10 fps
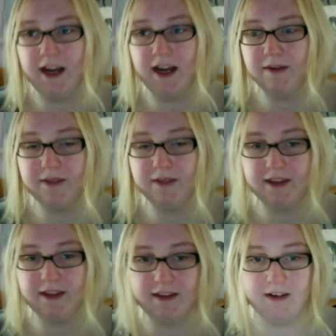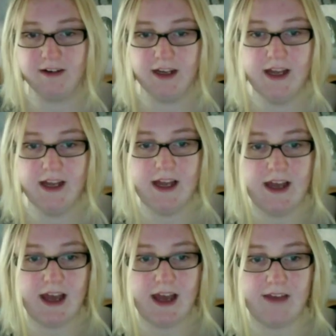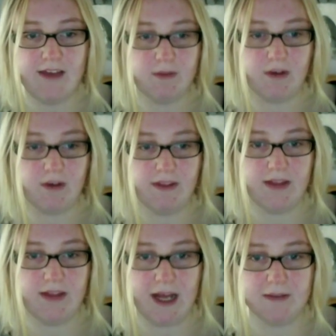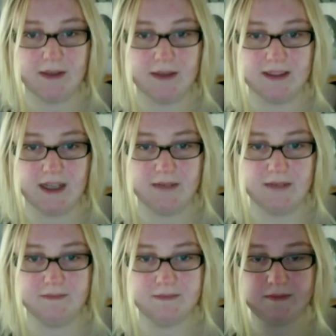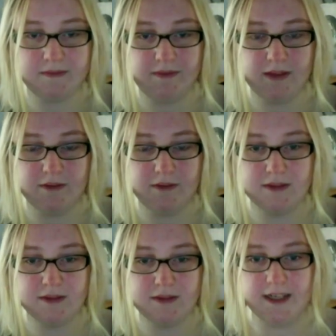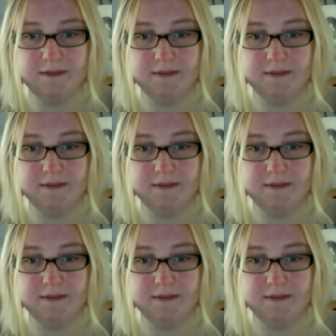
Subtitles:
I don't think that they're gonna have any more than that, but we'll see.